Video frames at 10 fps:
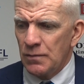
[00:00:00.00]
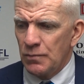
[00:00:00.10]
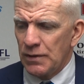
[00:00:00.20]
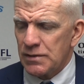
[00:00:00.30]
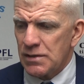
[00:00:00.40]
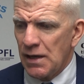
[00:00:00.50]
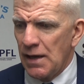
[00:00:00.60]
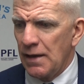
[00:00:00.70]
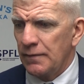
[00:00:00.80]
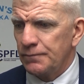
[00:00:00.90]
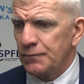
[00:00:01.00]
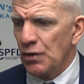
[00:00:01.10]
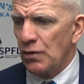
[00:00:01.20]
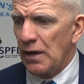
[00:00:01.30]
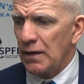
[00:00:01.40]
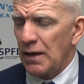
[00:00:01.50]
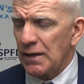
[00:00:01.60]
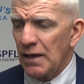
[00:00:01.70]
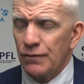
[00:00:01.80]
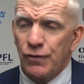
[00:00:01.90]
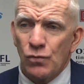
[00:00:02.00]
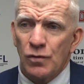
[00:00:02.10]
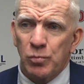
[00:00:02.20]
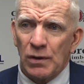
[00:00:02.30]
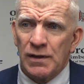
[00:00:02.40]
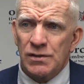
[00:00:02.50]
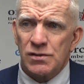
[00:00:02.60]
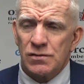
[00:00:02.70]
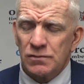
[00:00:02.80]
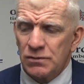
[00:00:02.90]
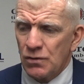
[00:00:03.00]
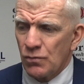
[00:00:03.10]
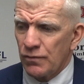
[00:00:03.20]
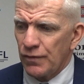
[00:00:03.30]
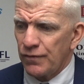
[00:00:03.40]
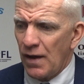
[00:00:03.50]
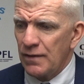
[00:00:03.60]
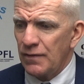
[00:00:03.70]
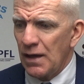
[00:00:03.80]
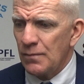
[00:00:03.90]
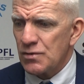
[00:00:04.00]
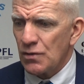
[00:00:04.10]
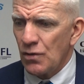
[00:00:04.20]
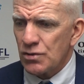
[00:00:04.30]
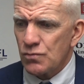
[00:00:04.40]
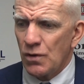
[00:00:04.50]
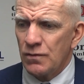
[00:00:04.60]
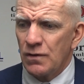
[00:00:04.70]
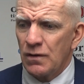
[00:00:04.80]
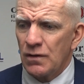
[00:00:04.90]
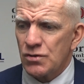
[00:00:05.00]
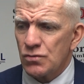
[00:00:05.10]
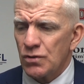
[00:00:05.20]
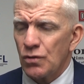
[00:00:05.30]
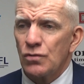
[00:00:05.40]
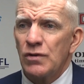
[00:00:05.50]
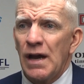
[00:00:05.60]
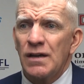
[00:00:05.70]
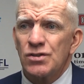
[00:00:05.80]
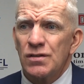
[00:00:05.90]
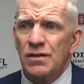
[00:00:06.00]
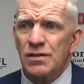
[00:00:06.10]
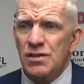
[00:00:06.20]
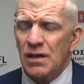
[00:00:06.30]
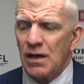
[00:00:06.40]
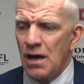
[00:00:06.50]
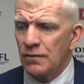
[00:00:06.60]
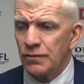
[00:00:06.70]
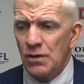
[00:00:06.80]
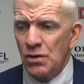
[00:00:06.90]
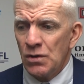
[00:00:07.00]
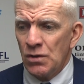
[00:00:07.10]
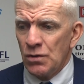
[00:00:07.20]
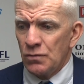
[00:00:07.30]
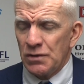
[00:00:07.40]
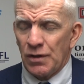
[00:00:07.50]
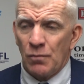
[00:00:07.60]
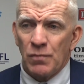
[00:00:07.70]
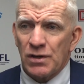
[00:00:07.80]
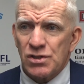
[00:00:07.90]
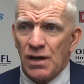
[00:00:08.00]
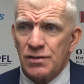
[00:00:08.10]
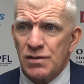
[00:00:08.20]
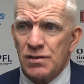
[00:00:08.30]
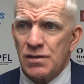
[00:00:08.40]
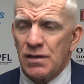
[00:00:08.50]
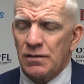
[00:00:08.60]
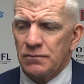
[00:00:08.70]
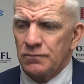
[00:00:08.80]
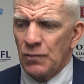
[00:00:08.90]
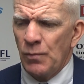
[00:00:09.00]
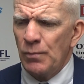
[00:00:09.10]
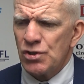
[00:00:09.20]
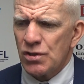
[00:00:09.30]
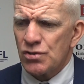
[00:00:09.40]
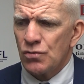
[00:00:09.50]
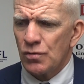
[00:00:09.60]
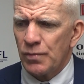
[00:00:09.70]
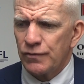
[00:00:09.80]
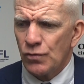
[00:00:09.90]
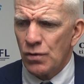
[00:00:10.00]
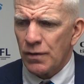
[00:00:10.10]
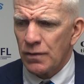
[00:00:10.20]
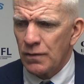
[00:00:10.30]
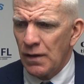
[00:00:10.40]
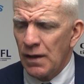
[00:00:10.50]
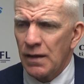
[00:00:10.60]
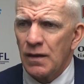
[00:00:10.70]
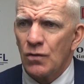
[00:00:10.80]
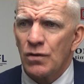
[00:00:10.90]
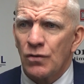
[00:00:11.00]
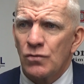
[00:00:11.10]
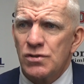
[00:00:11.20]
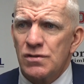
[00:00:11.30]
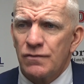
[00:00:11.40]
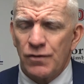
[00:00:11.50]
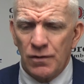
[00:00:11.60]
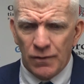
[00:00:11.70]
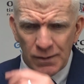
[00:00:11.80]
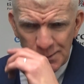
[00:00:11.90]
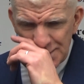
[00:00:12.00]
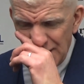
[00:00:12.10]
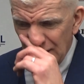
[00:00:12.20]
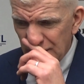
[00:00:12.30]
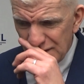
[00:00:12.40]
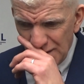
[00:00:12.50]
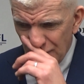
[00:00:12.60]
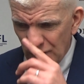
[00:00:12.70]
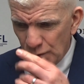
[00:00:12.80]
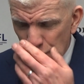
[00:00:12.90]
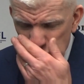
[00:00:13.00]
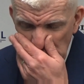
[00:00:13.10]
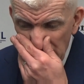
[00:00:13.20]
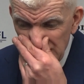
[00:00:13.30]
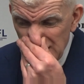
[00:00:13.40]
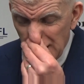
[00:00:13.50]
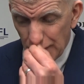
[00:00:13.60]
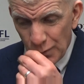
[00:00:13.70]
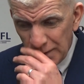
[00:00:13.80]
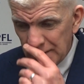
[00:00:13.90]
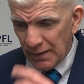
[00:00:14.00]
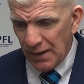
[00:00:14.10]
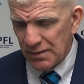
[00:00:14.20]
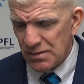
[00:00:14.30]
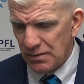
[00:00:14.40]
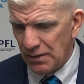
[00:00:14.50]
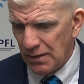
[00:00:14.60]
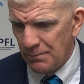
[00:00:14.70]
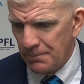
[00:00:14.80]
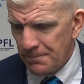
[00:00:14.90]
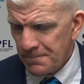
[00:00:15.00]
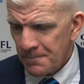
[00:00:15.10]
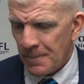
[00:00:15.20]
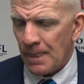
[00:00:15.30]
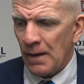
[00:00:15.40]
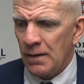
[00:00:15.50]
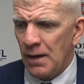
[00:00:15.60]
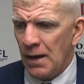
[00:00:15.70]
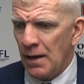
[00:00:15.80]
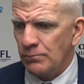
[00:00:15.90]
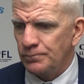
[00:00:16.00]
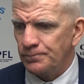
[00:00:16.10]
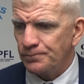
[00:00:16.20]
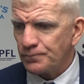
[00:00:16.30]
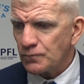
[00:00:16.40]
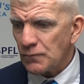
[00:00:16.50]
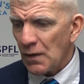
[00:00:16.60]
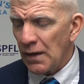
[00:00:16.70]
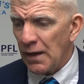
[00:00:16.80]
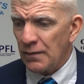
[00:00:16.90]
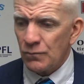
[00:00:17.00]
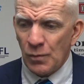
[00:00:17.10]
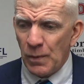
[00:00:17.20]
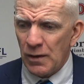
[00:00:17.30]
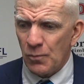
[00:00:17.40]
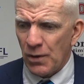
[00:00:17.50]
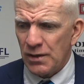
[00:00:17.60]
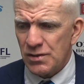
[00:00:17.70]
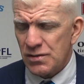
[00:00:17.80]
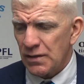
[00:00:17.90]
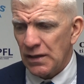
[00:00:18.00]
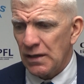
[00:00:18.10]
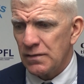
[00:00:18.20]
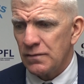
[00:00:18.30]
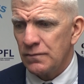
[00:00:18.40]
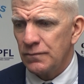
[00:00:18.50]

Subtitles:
But I can't fault the players. We've had 5 games and lost 1. They showed a good reaction in the second half. We had a number of chances that we maybe should have scored before they got their noses in front. I think Skelly had a really good chance, and I thought he'd done an excellent game. And then we pay the price again.